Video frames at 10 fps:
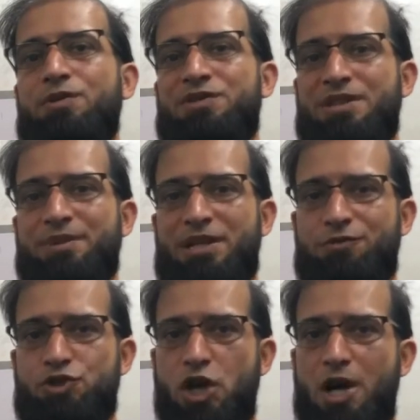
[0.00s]
in some kind
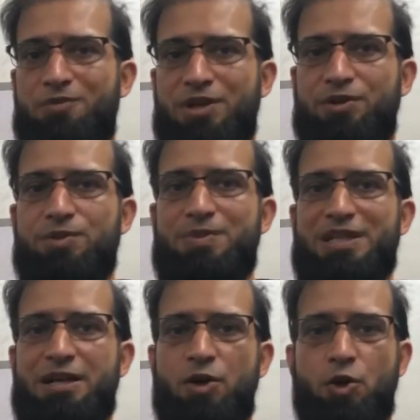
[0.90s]
of job where it could be
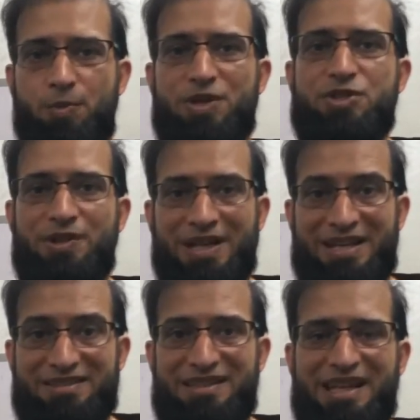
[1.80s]
an occupational
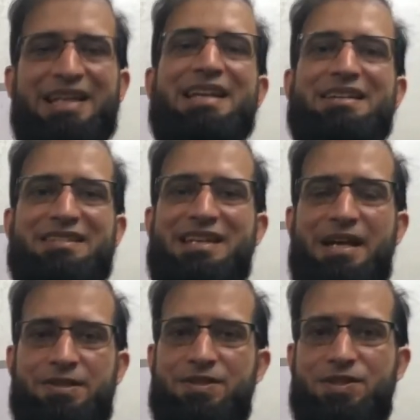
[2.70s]
hazard in case he
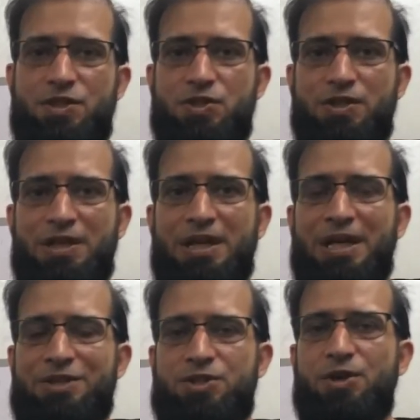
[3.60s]
has a seizure.
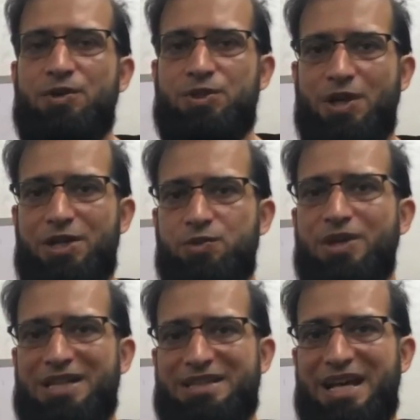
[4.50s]
So try to
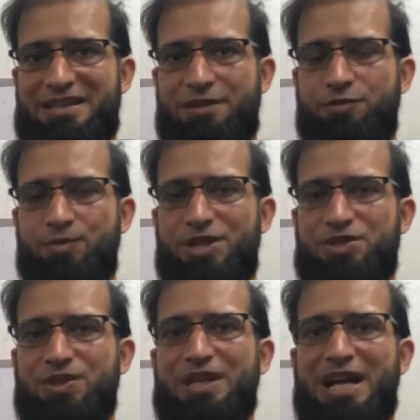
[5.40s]
get that
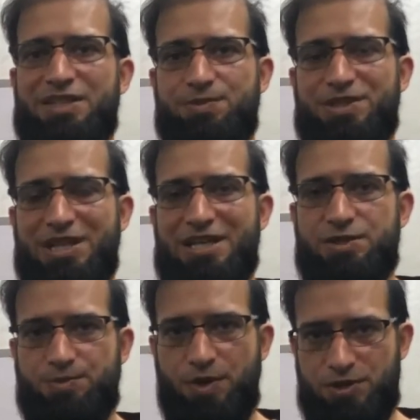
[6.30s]
information as much as
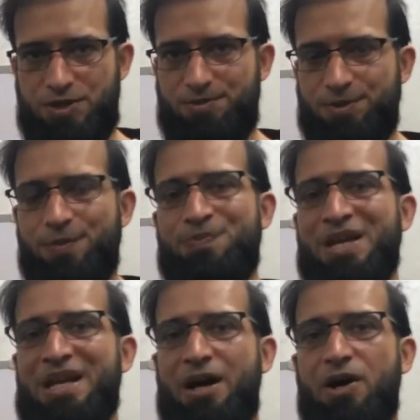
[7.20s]
possible.
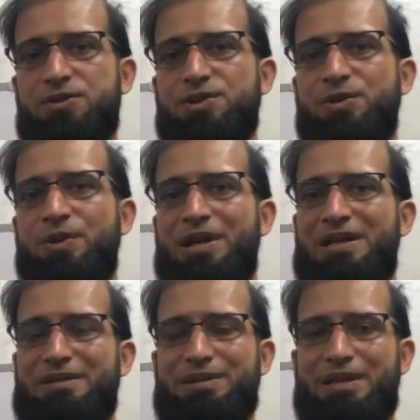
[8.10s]
Also,
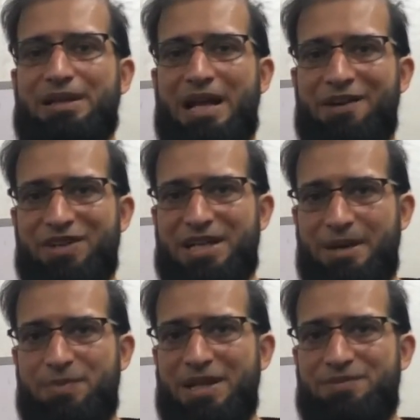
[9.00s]
having an
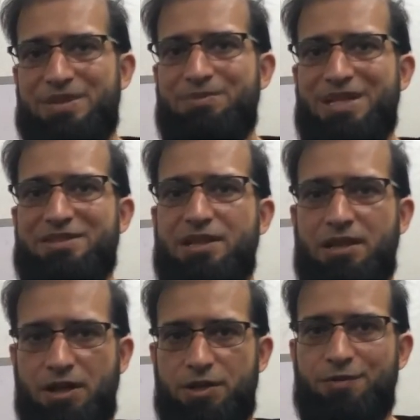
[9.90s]
epilepsy means a
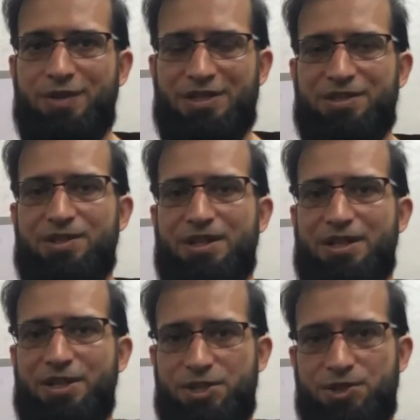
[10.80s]
lot of other
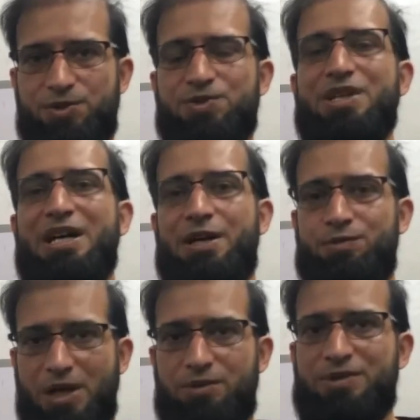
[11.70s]
issues
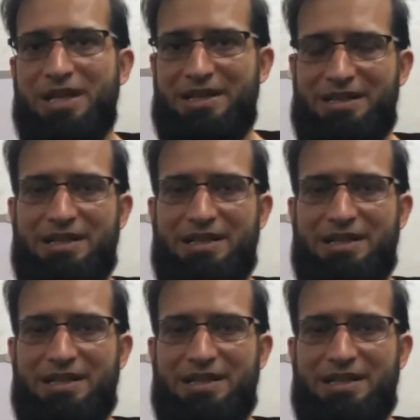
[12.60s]
around that